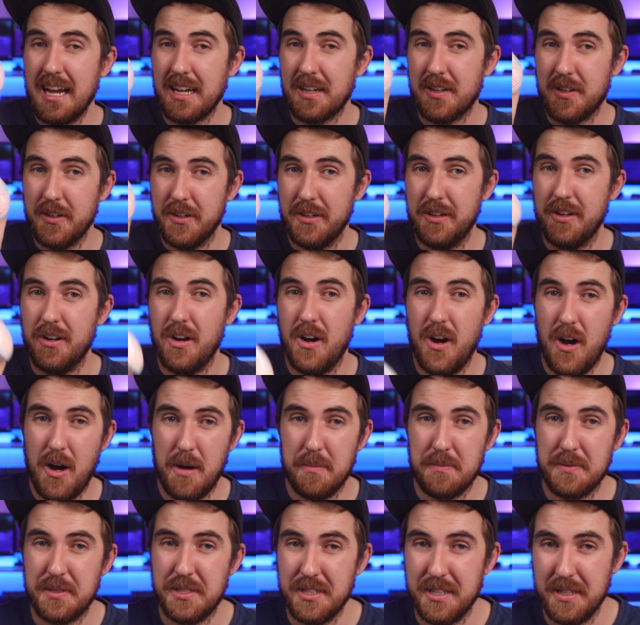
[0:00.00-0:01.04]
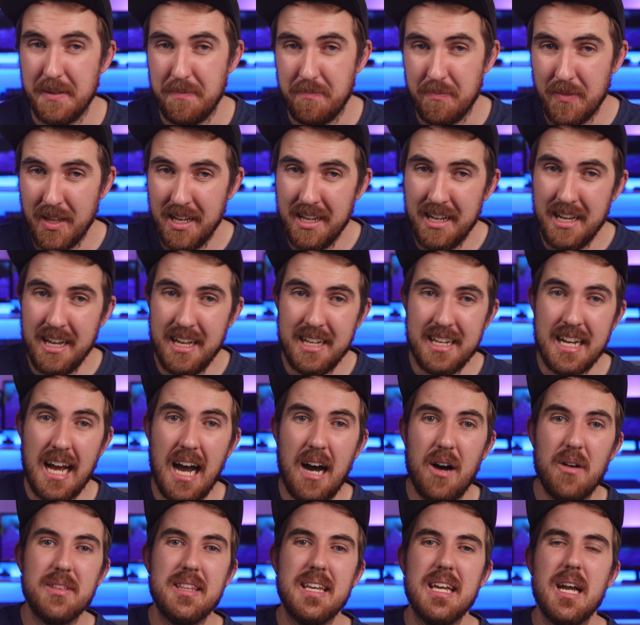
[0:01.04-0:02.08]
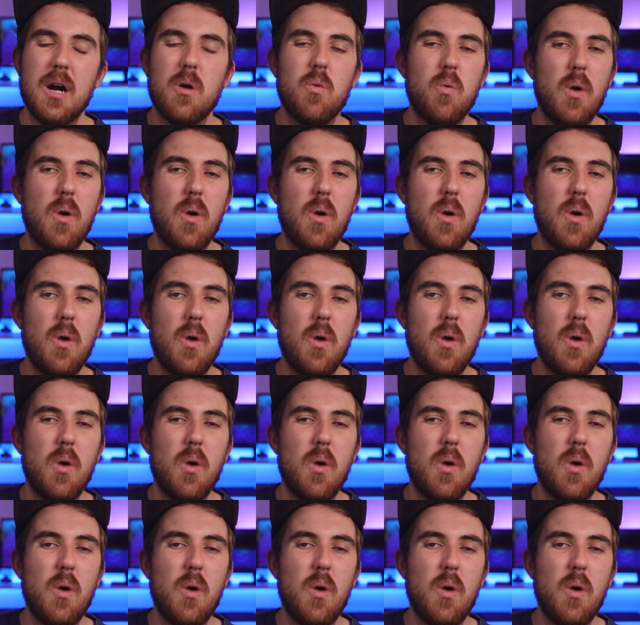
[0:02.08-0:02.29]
a good option. Now the